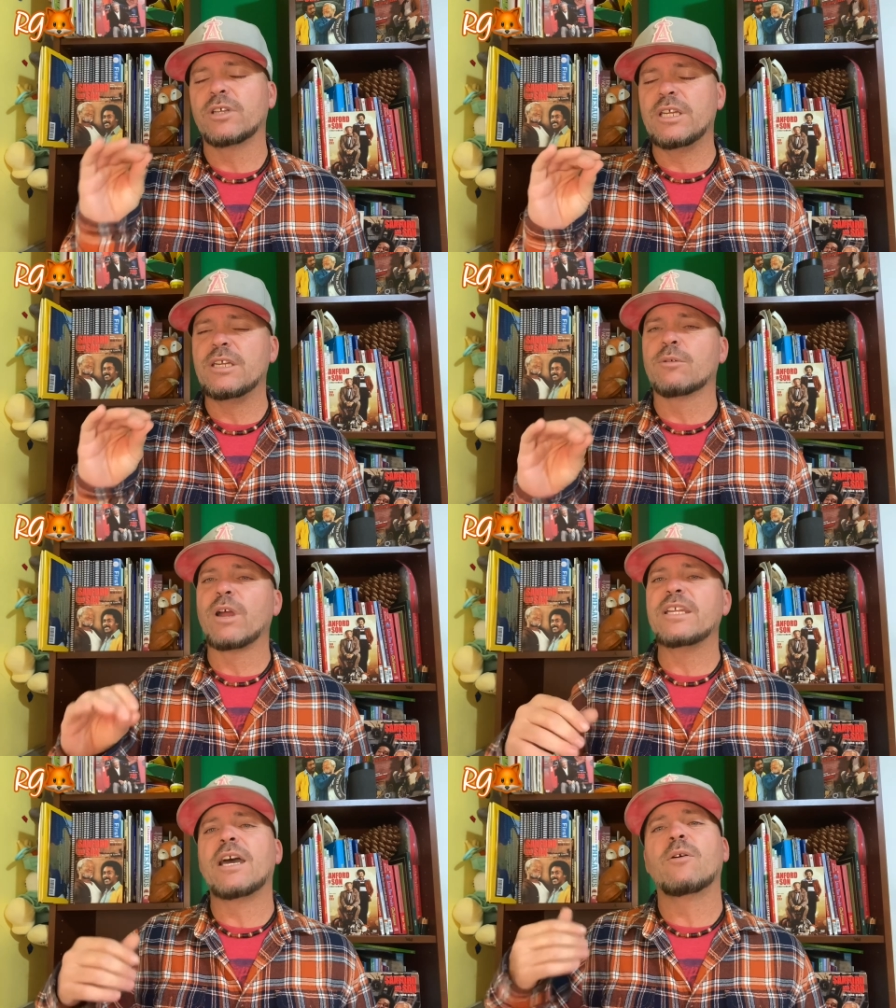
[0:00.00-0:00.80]
in here
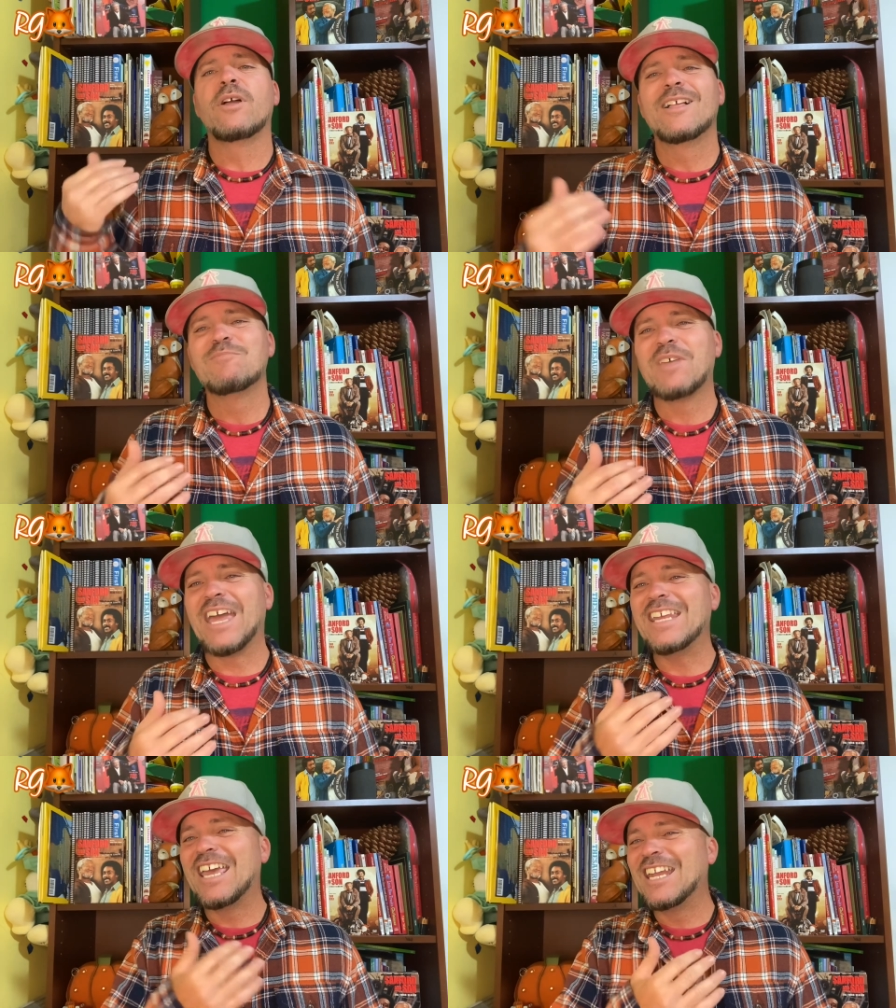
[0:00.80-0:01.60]
right now.
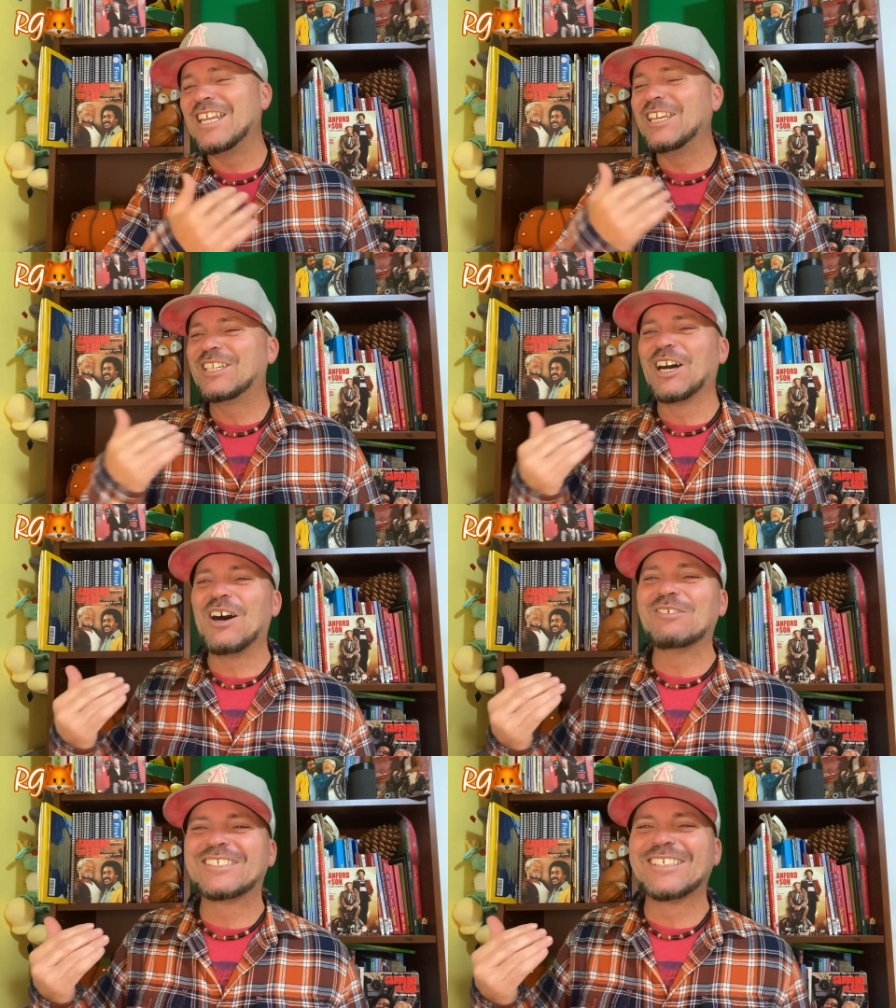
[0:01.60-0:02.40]
And in he comes,